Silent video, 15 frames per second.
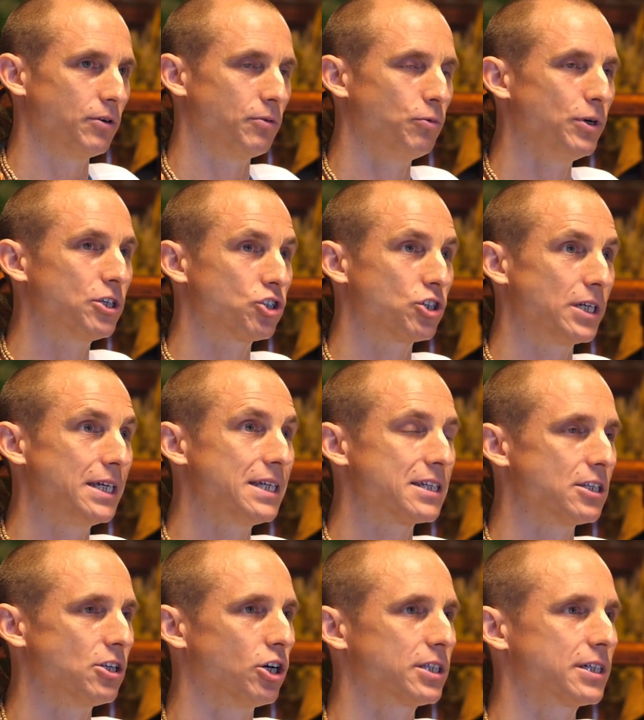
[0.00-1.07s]
which is
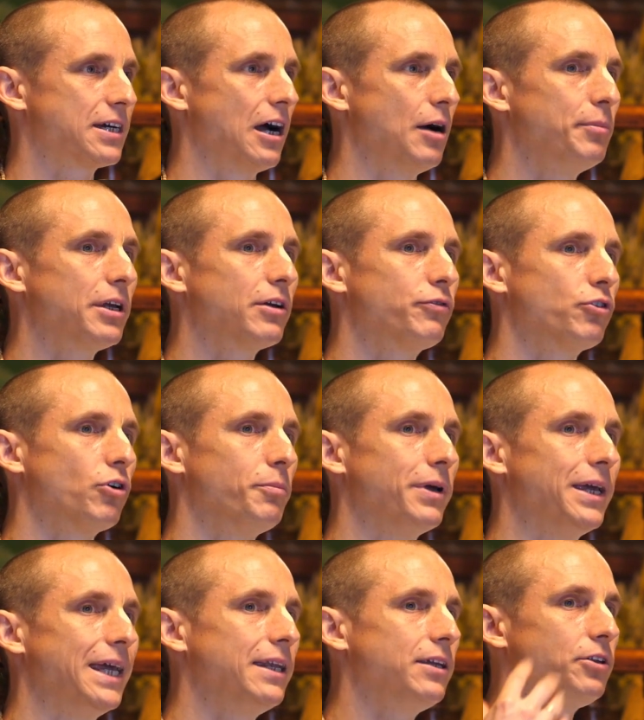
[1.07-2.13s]
not coming from
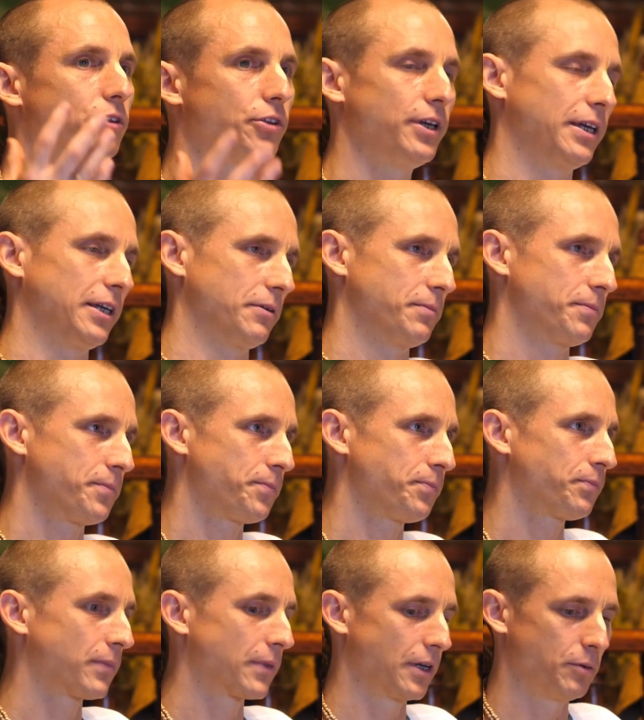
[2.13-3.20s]
anything.
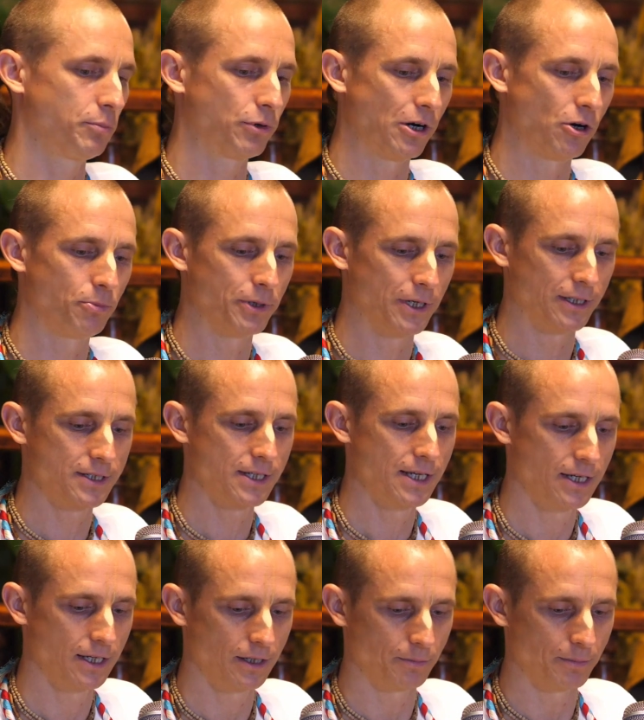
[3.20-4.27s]
And Prabhupada
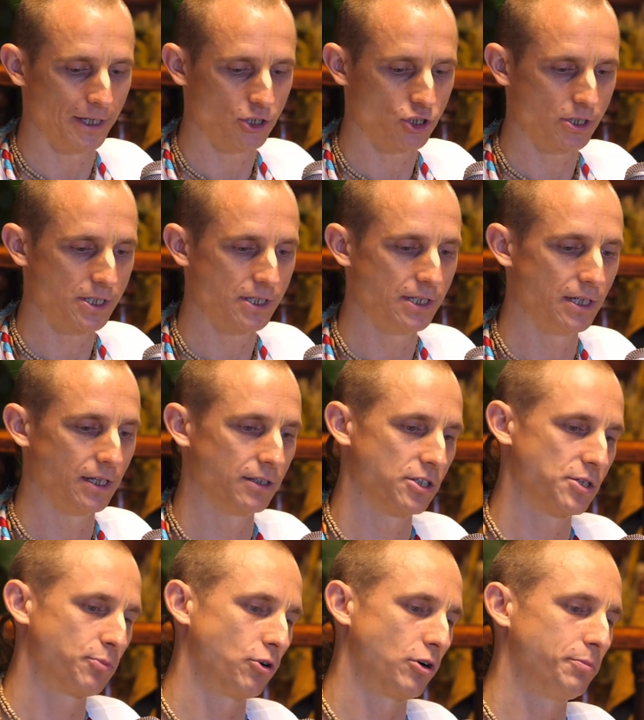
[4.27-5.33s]
mentions here in
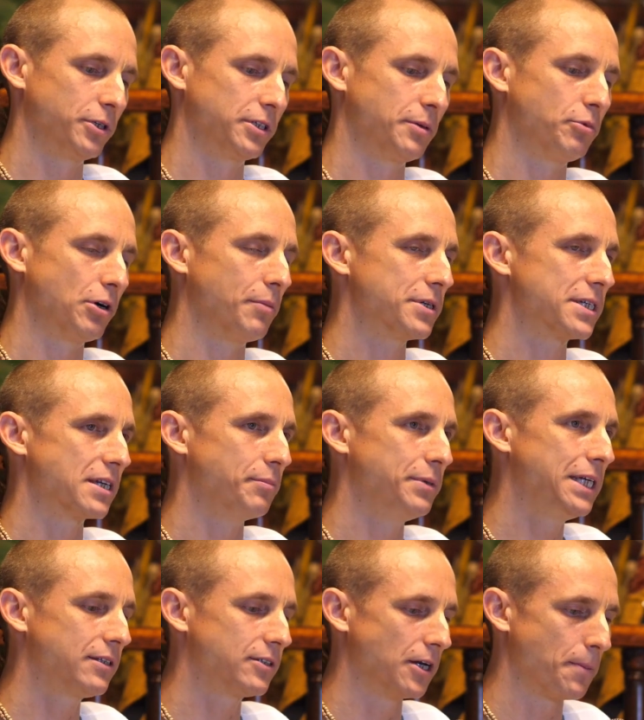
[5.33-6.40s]
this purport the Brahma
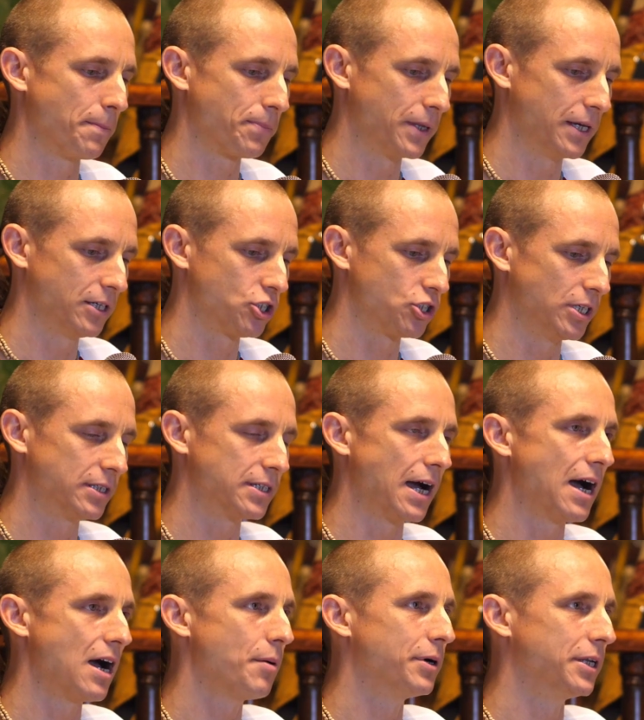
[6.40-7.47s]
Samhita,
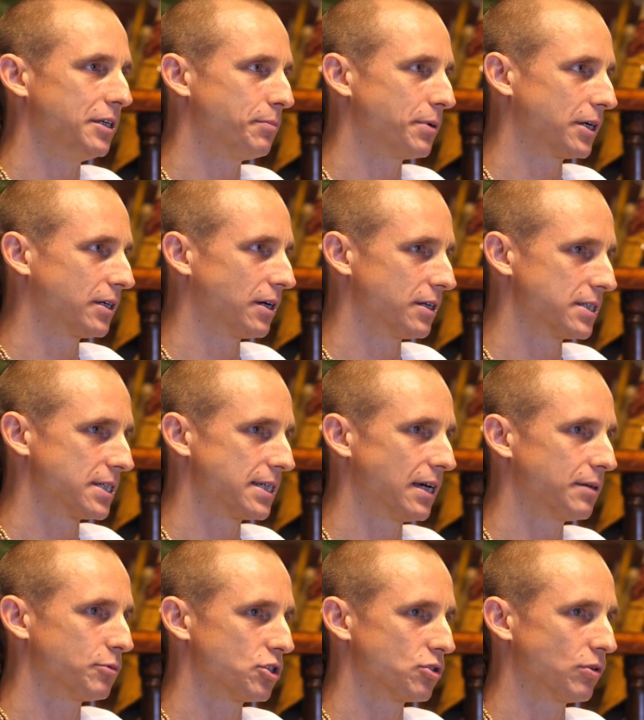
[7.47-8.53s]
Chintamani Prakara
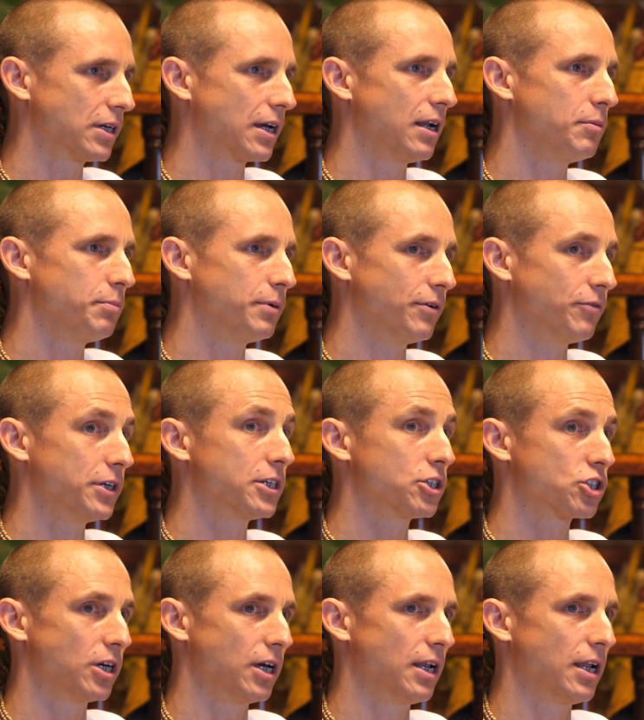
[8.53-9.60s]
Sadma Sukalpa Vriksha